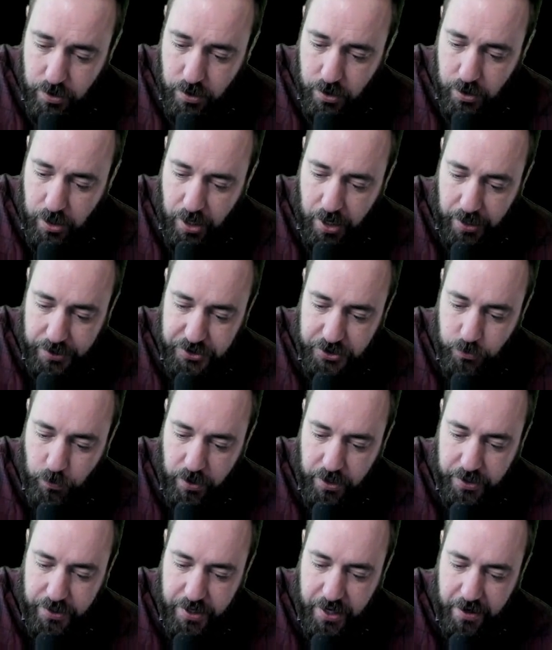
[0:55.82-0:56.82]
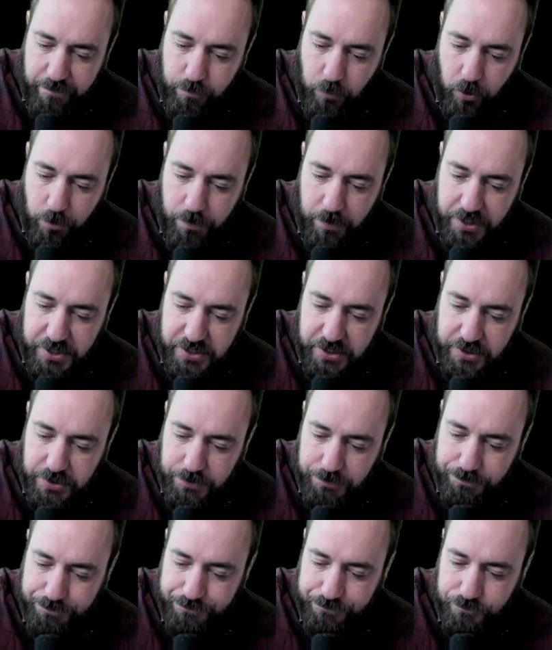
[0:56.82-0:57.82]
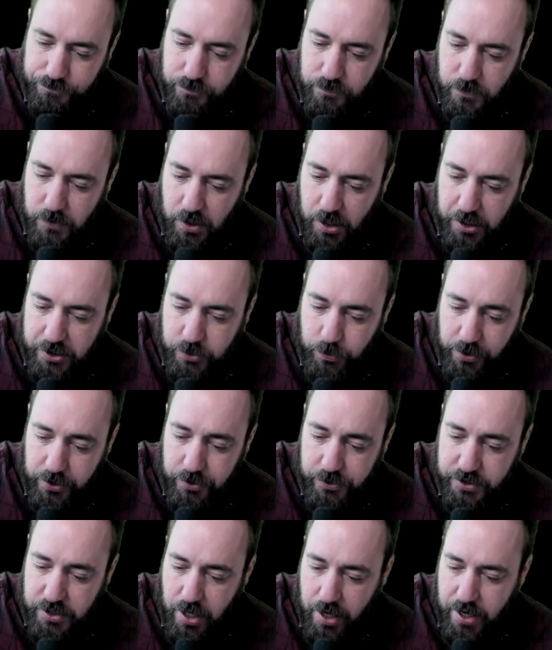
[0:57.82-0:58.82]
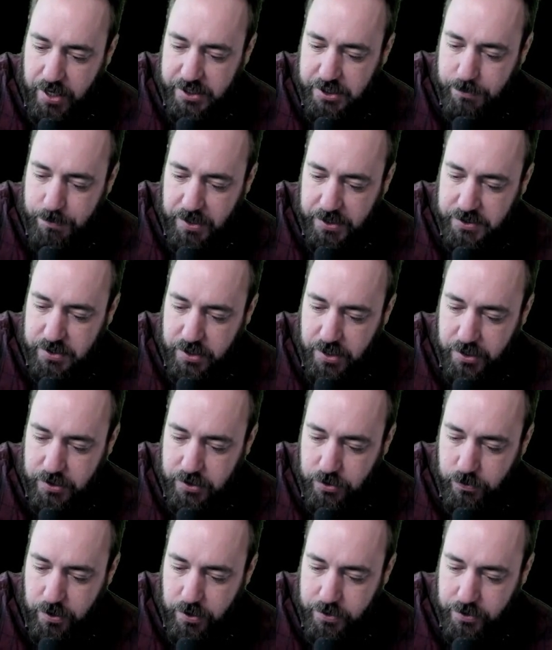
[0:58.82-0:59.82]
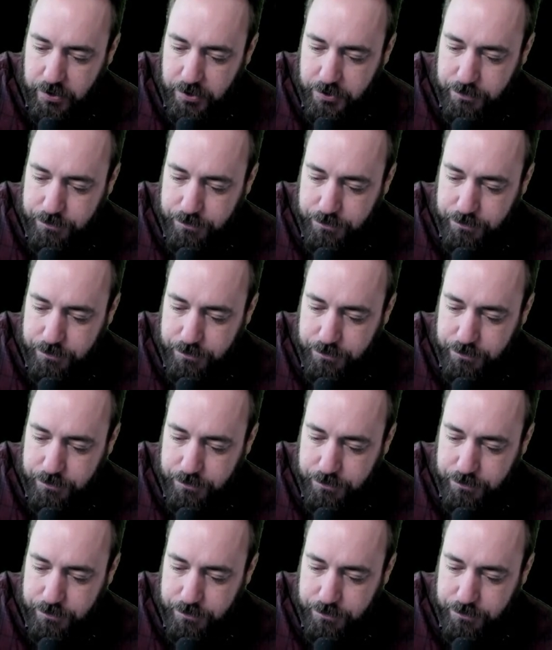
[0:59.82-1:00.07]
I just wanted to have more mixing. So we're gonna use a lot of SMX today too, I think.